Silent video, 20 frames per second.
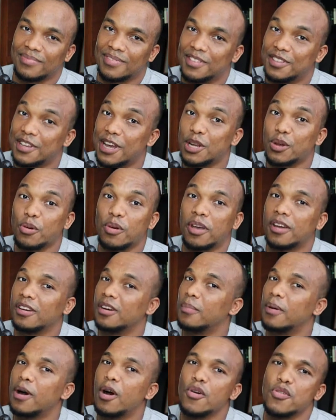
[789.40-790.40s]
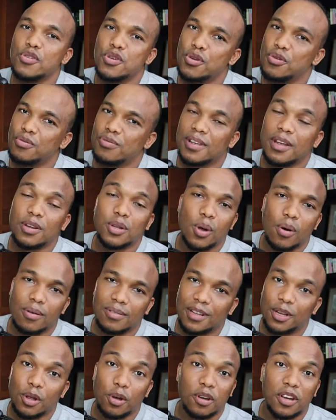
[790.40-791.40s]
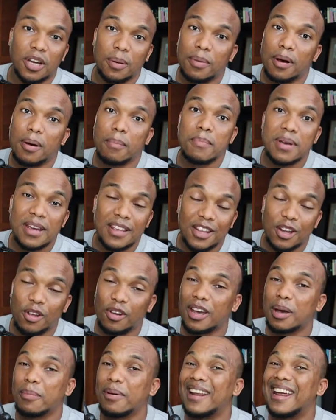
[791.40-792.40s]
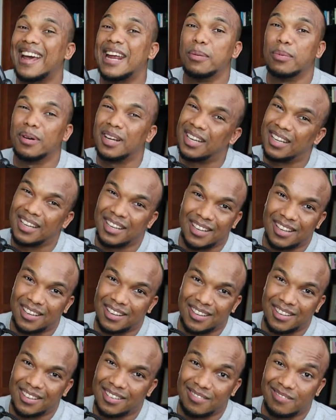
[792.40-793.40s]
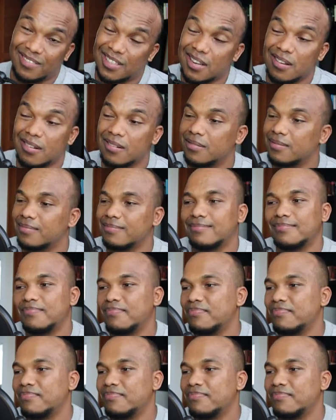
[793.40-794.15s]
They don't care about you. They don't care about me. They don't care about anybody. So